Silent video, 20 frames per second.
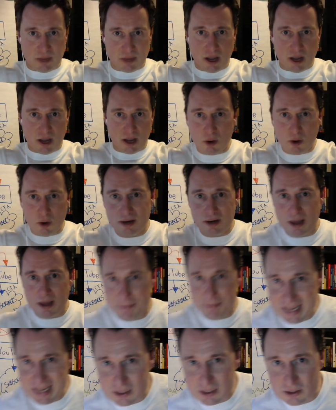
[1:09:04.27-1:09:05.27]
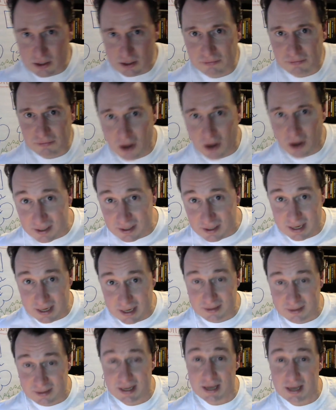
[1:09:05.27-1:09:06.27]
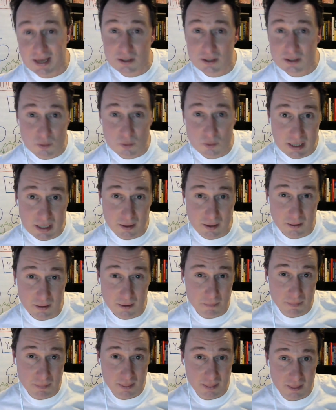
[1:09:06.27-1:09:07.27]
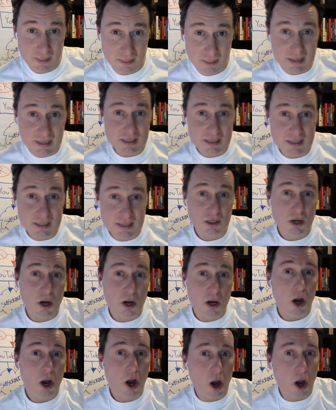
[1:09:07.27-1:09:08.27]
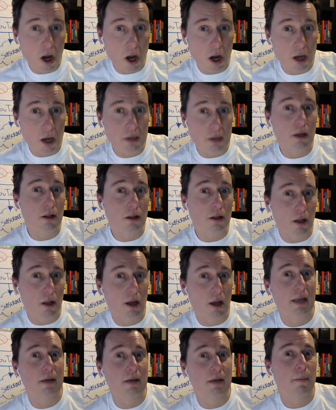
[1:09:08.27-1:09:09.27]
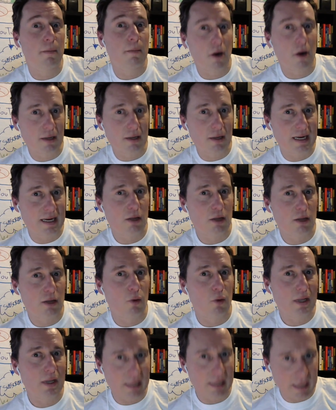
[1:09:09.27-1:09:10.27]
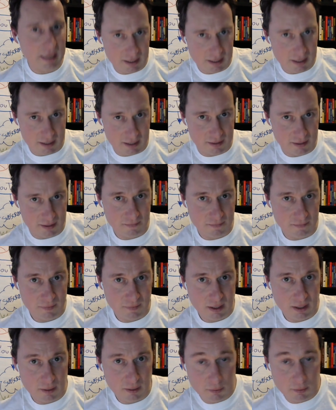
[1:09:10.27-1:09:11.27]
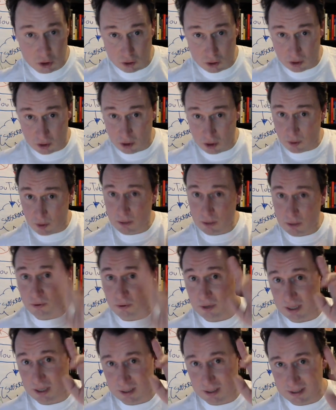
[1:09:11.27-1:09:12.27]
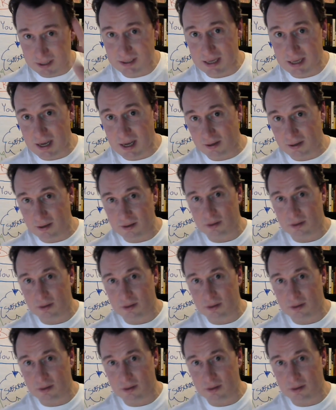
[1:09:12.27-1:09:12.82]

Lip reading: I want a piece of content next week that is online marketing related. I'm going to show you where to put it in a sec.